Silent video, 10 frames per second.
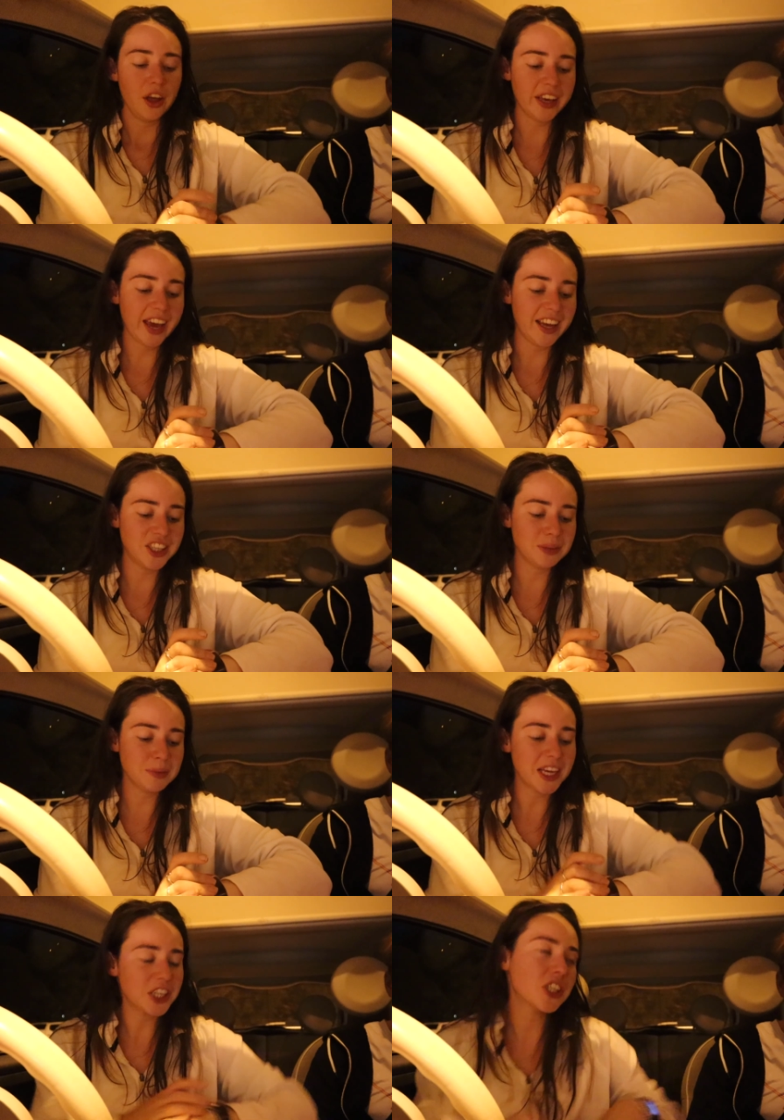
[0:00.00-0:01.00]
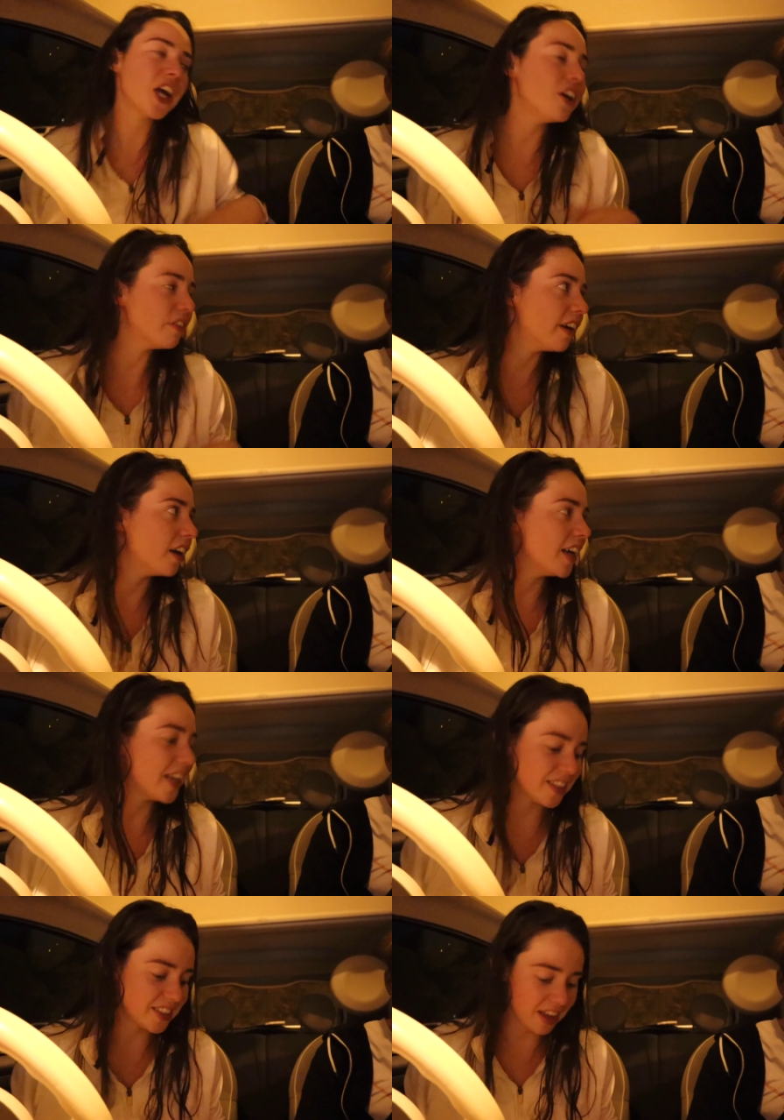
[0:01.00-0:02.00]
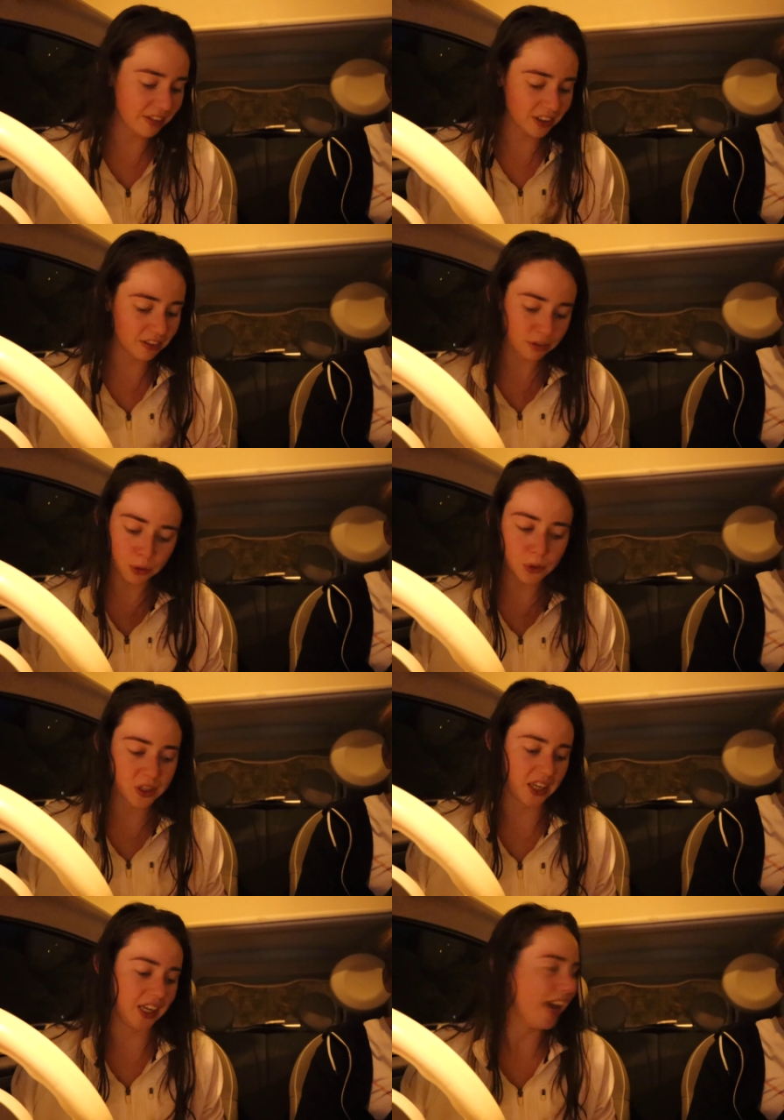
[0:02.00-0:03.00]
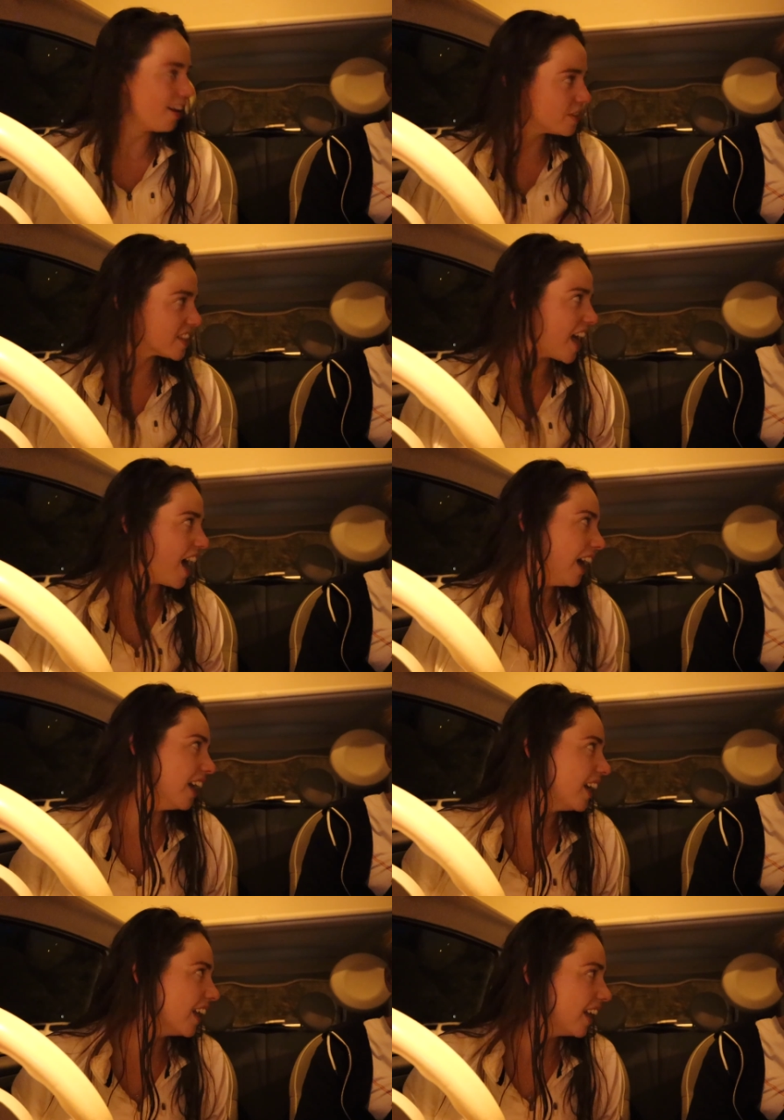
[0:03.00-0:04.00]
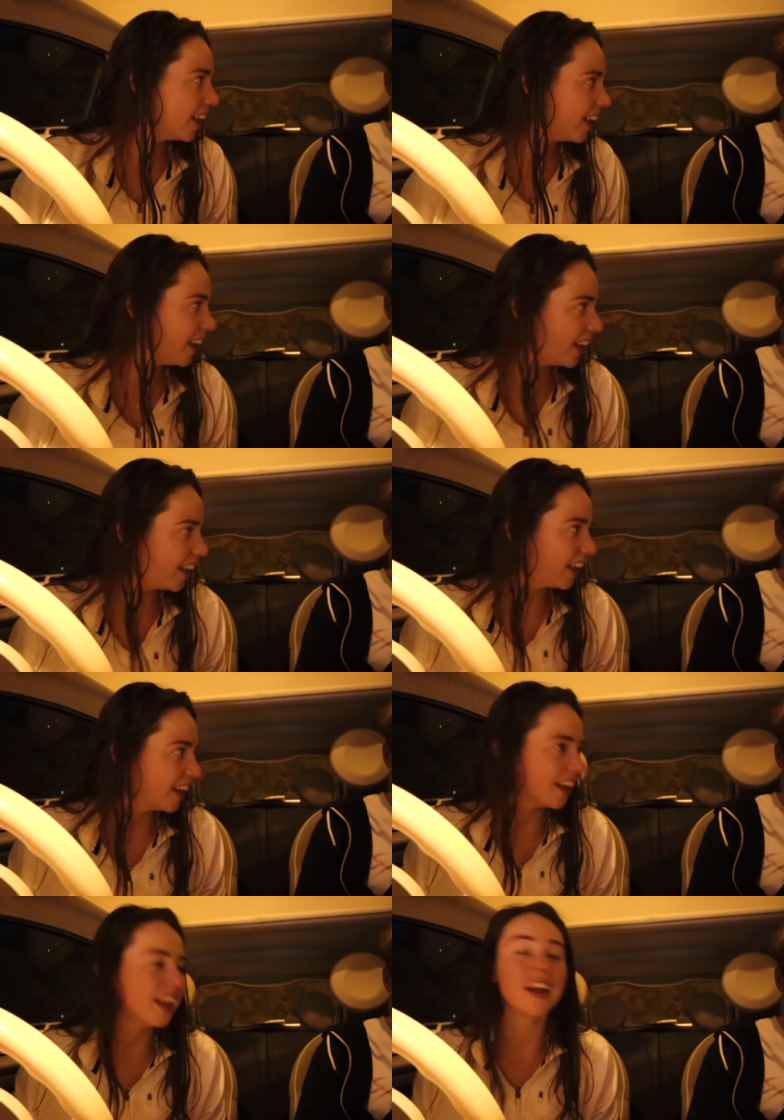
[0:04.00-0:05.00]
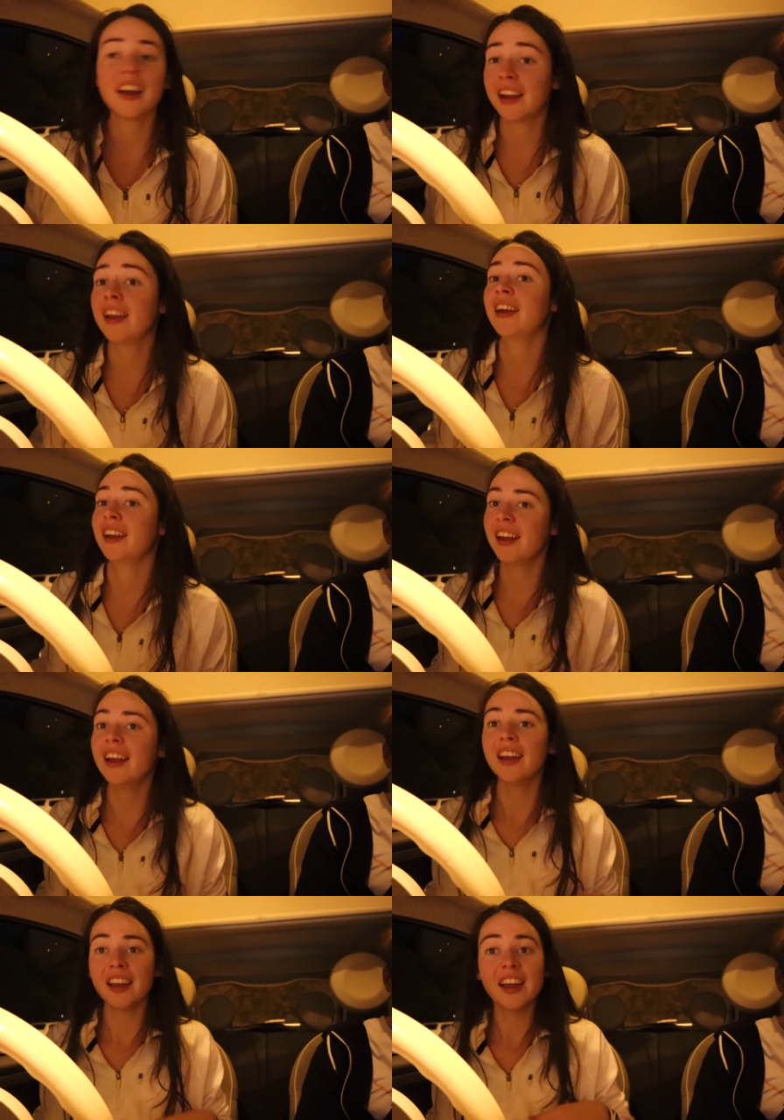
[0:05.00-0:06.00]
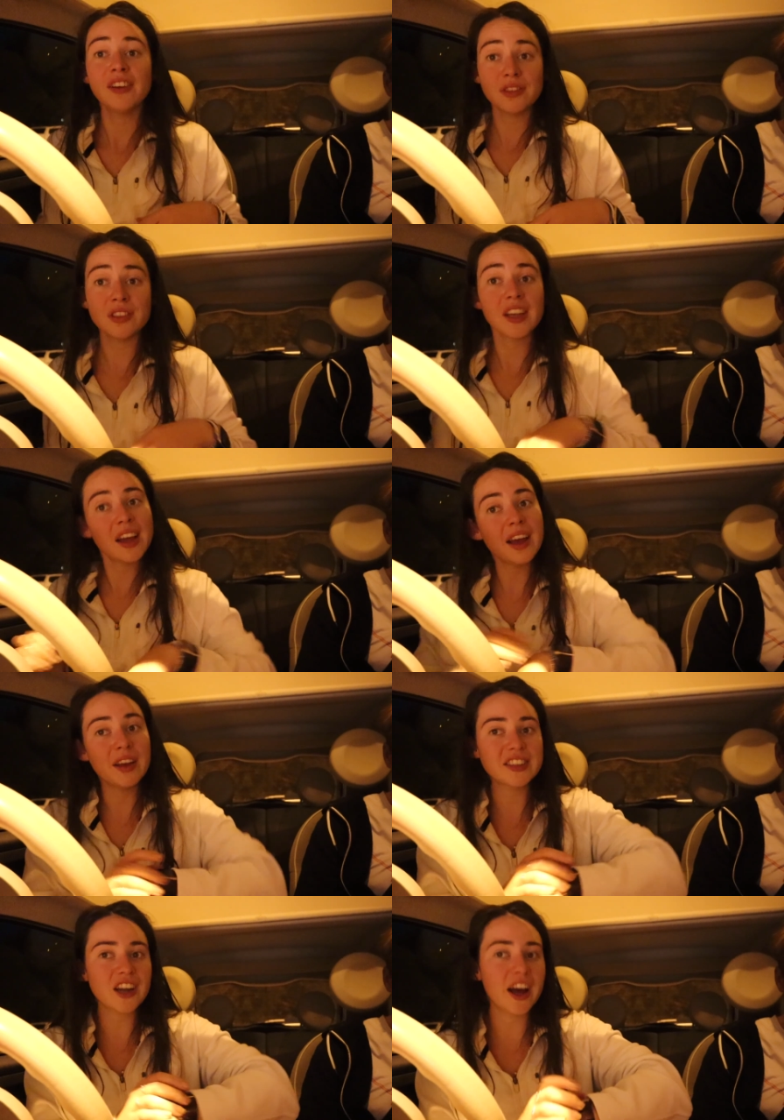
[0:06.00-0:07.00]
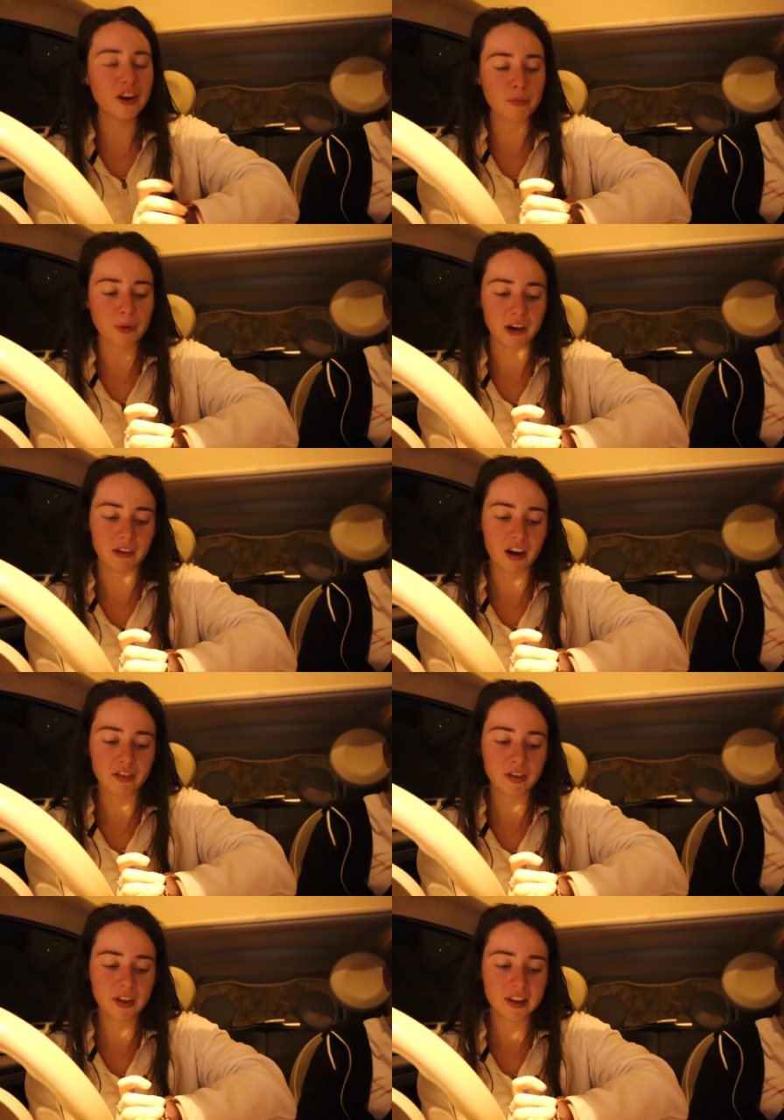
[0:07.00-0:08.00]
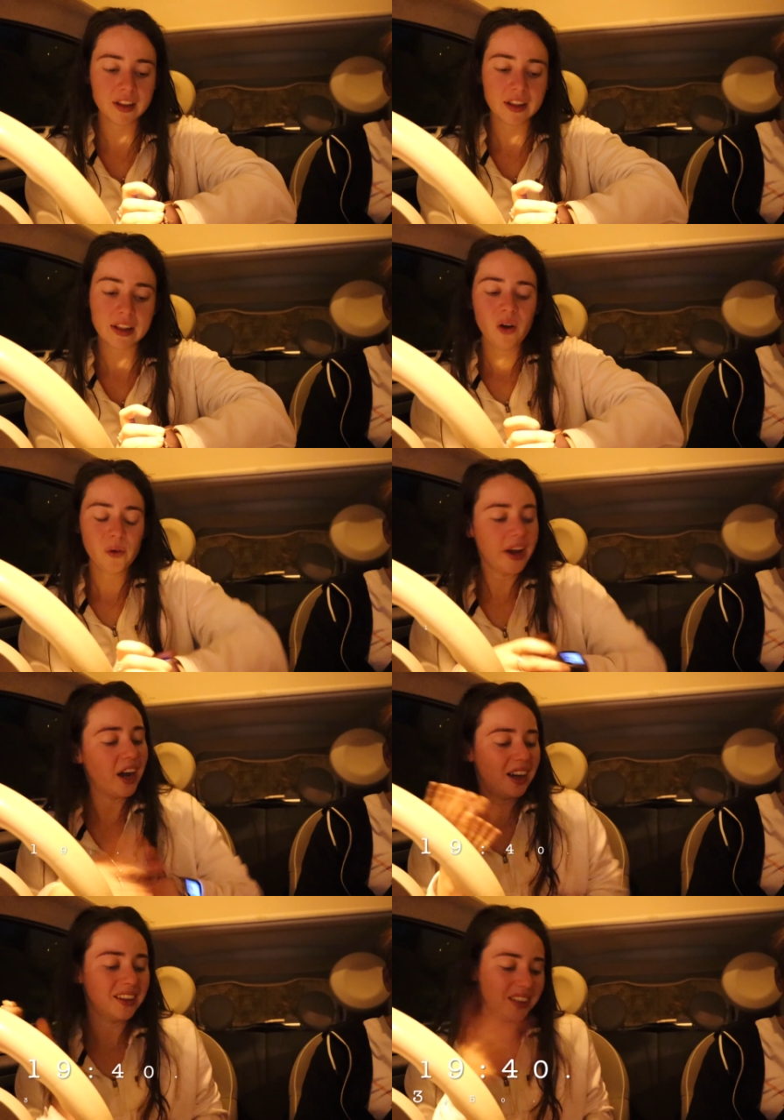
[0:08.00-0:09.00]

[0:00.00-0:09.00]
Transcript: Okay, gym session over. It's 7.40. How was that? Yeah, it was pretty good one. It started off pretty rough. Yeah. We are